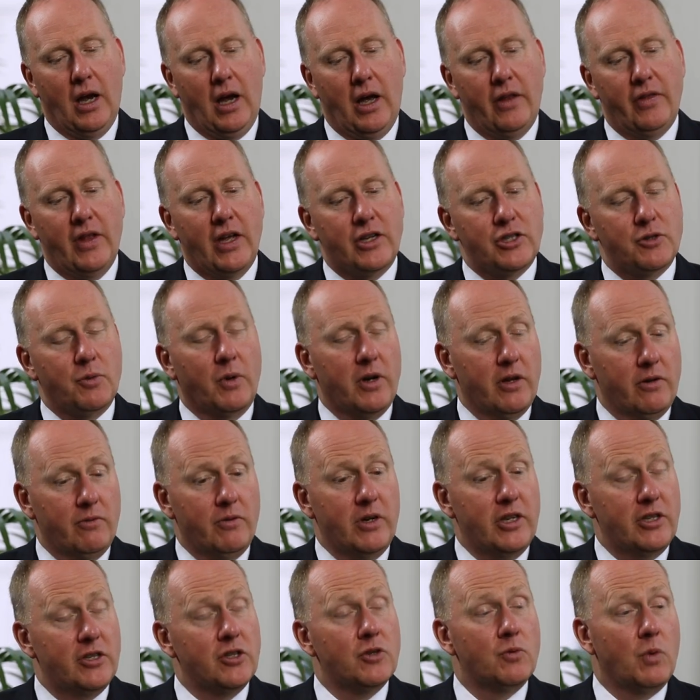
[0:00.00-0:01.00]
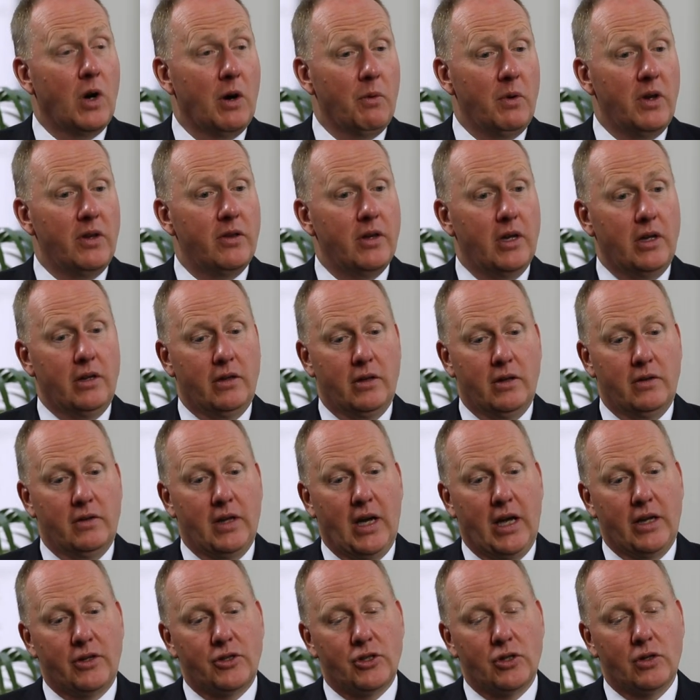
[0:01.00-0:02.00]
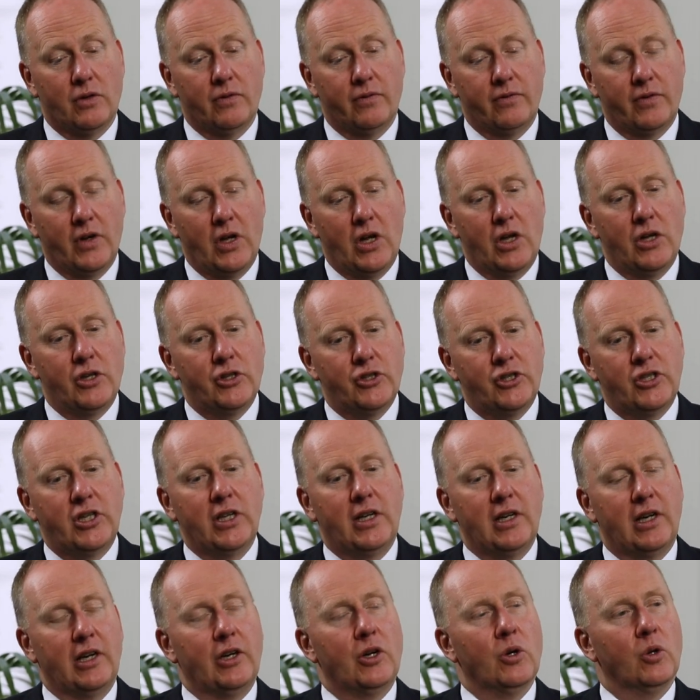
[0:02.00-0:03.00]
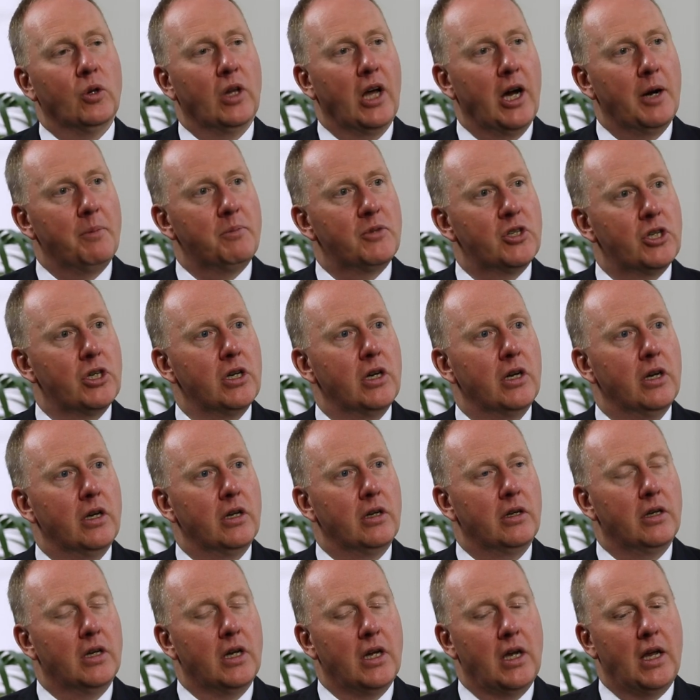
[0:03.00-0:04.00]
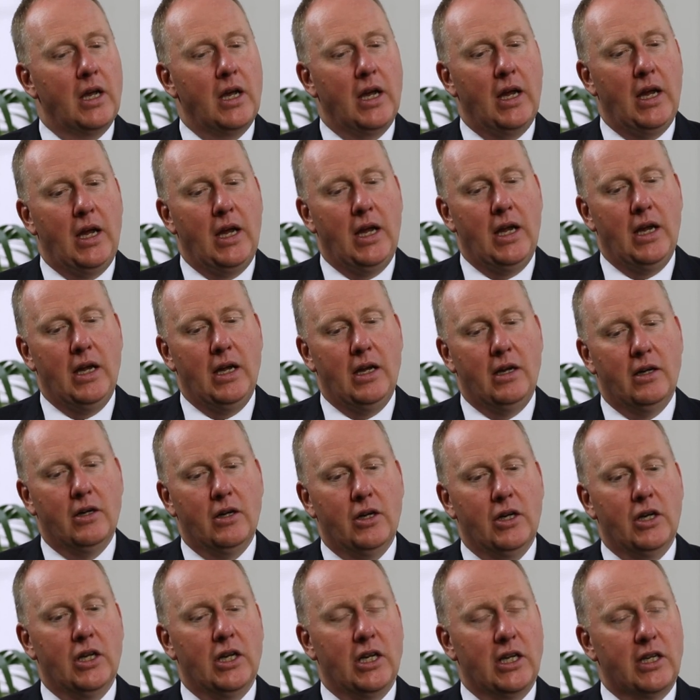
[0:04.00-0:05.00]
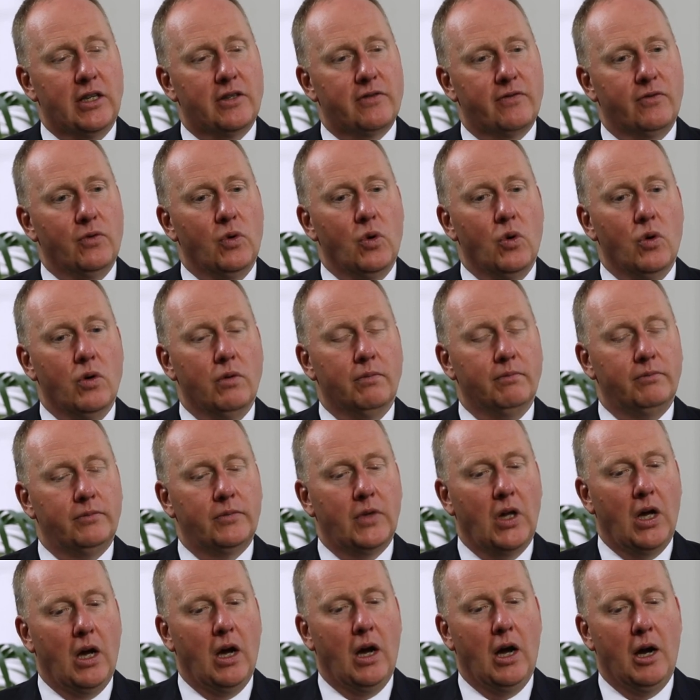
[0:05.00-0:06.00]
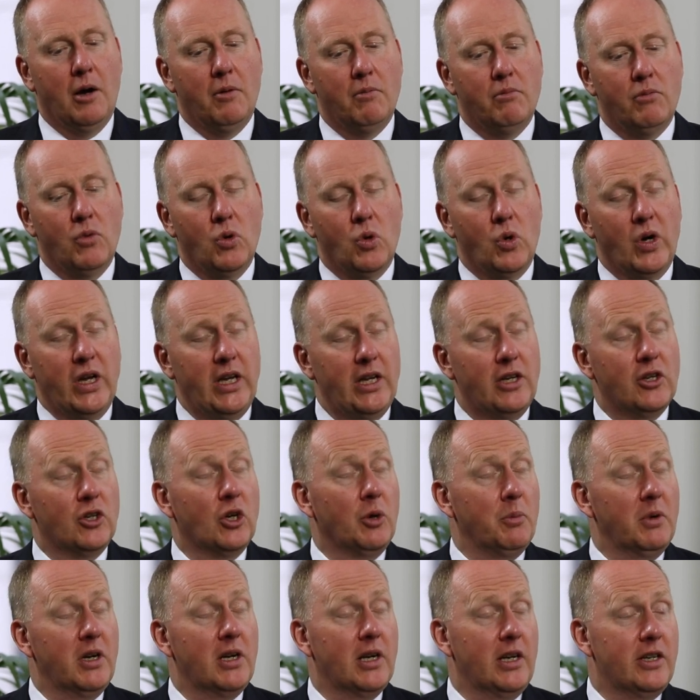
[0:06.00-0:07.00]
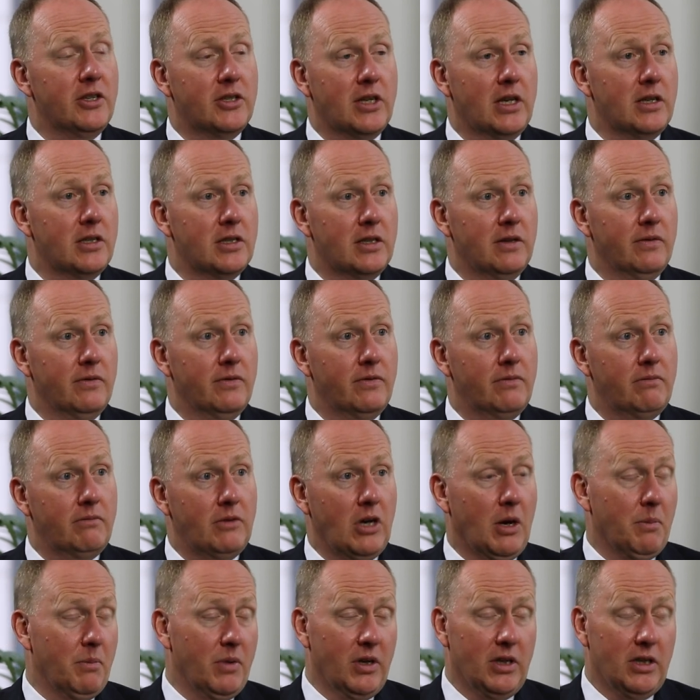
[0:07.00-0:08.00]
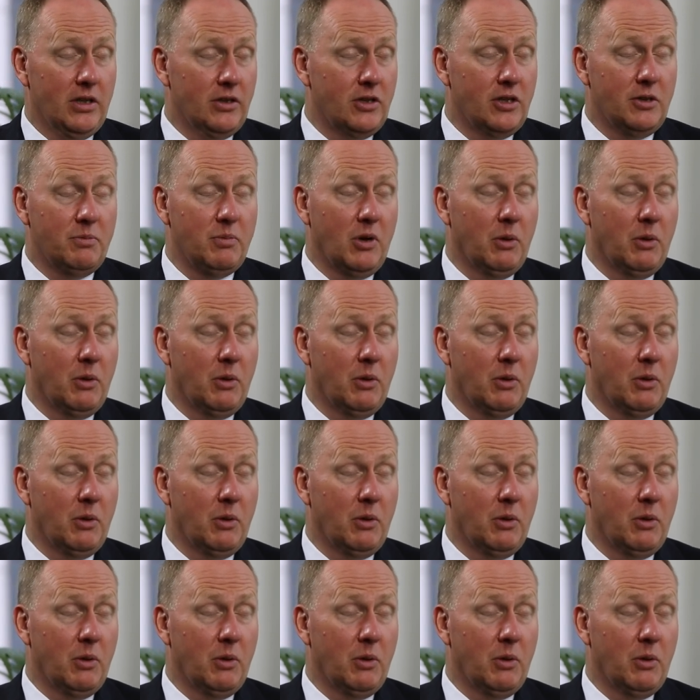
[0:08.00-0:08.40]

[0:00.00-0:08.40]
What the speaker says: And that's one of the reasons why we think that sort of cyclical upturn in earnings for more economically sensitive companies has